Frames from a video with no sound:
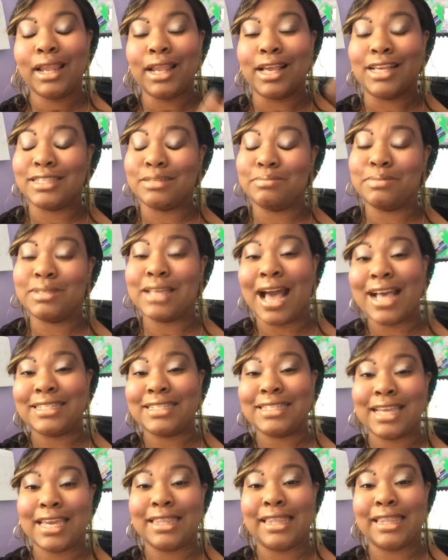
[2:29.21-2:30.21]
and some
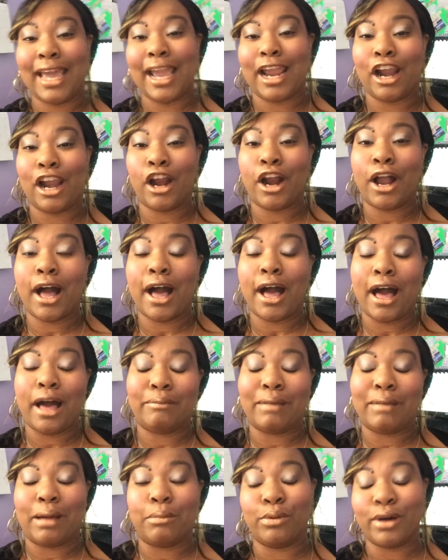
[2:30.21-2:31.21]
sightseeing there.
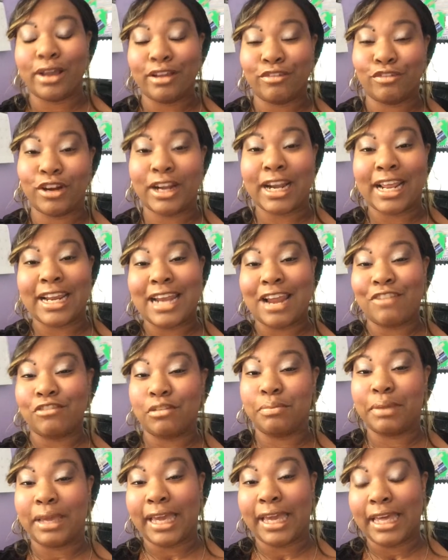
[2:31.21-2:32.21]
My boyfriend, he
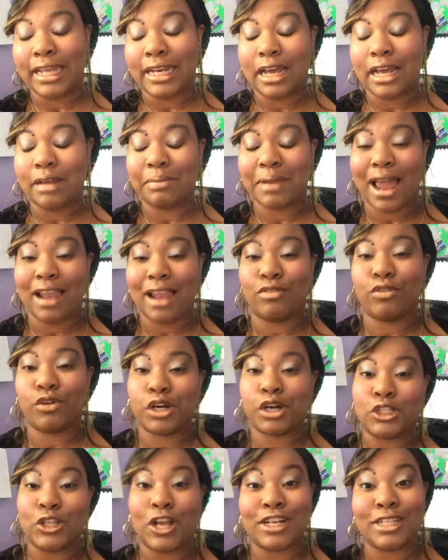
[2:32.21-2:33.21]
never been to
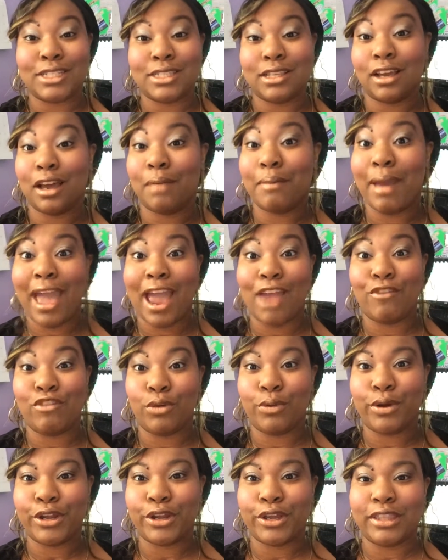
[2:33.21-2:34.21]
California, so I just took him
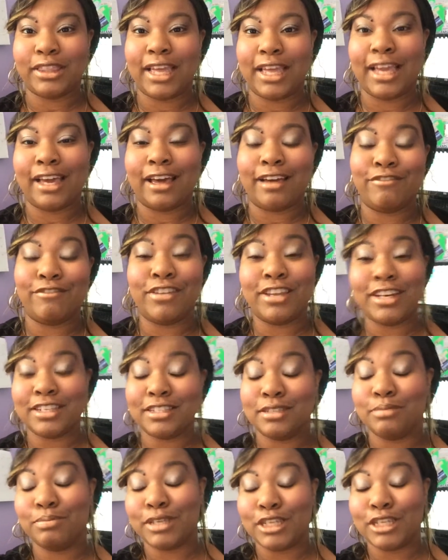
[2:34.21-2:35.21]
everywhere you could think of.
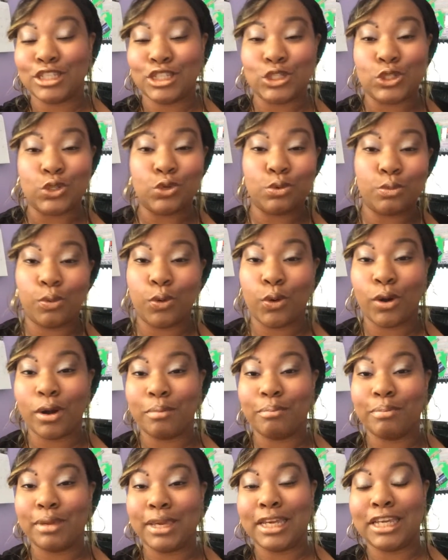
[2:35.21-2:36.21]
Venice Beach,
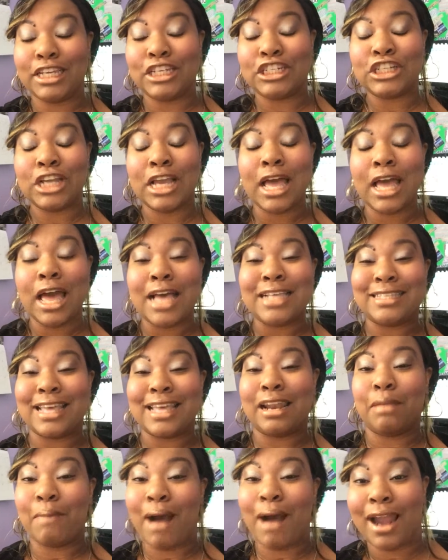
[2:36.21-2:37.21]
Newport Beach,
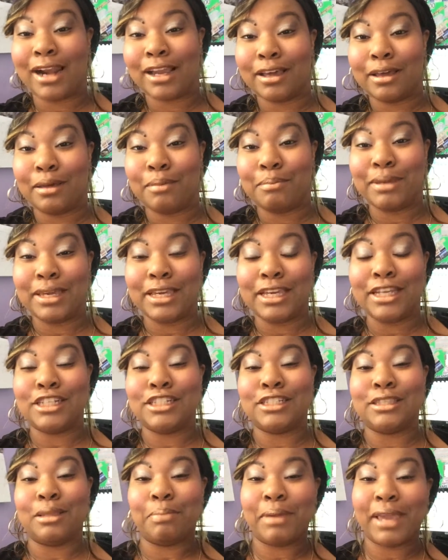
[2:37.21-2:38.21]
Santa Monica
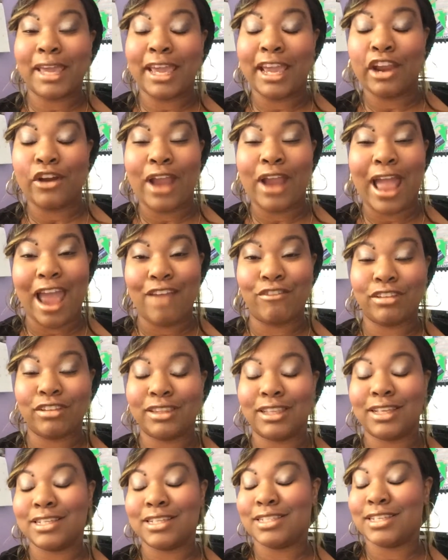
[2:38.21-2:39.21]
Beach, the pier,
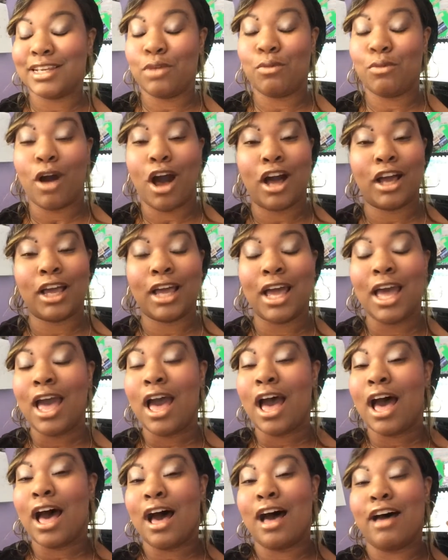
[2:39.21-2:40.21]
everything, City Walk,
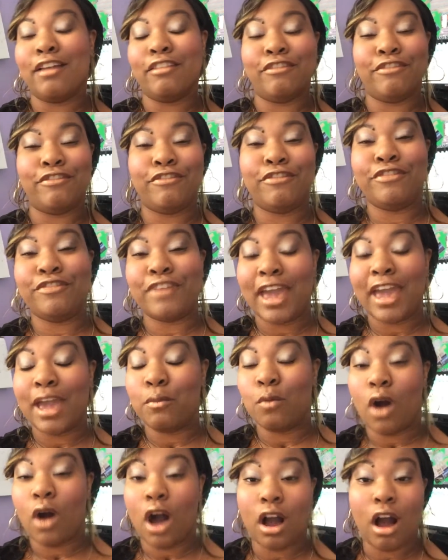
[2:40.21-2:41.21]

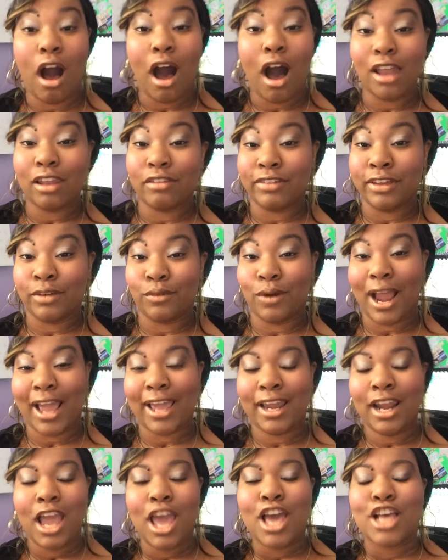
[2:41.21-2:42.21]
Fame Walk, all of it,
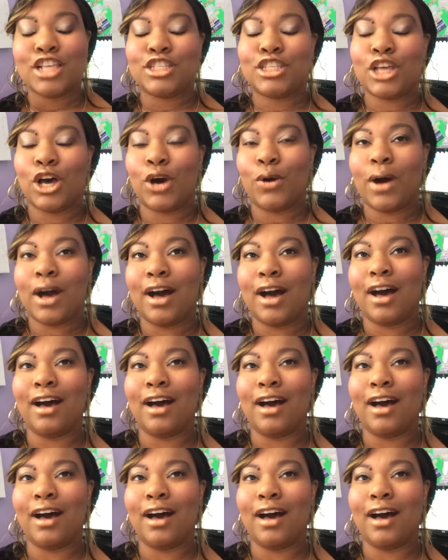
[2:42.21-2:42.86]
right? So